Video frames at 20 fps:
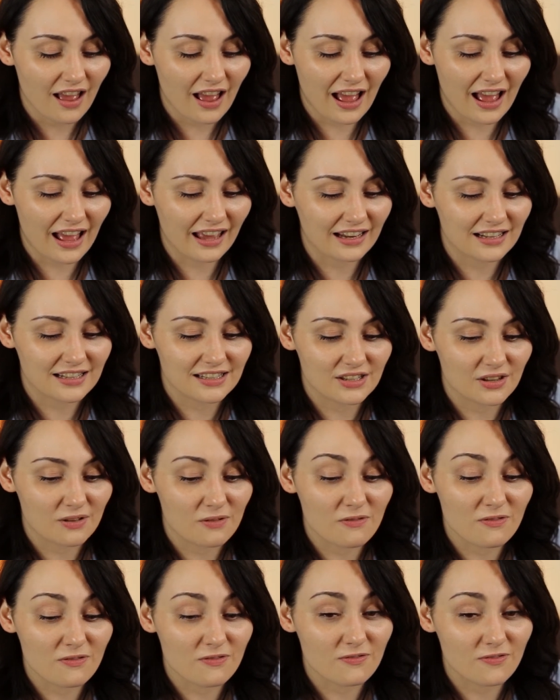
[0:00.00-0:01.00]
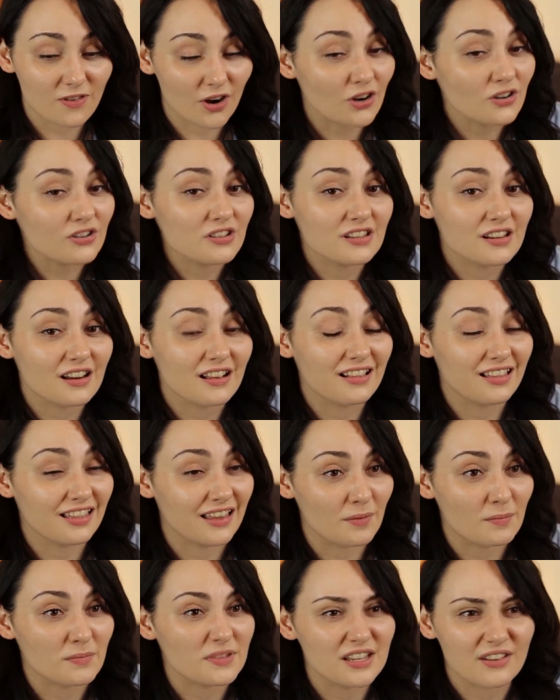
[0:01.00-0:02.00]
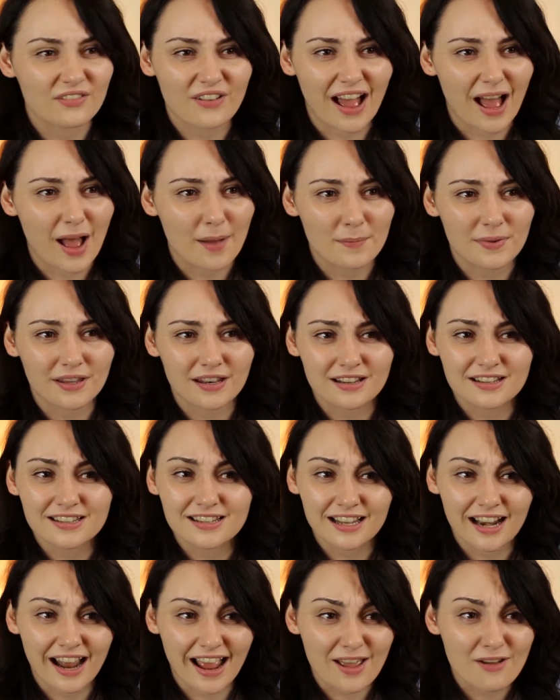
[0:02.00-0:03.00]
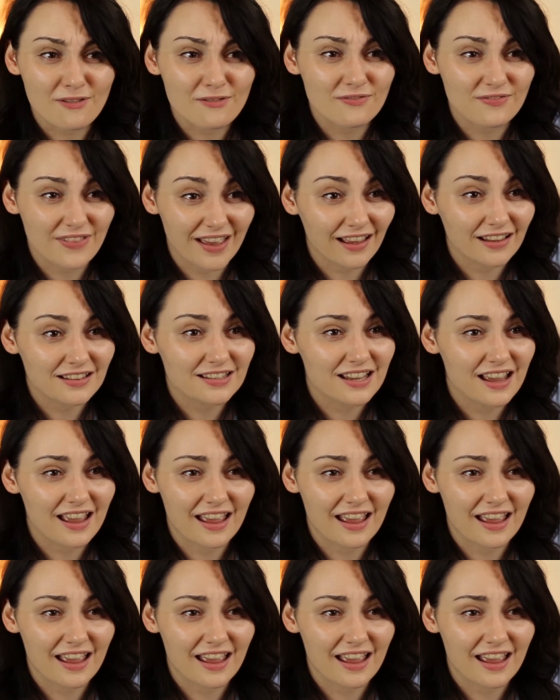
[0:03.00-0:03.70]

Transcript: And it's the first glimpse of happiness that I have felt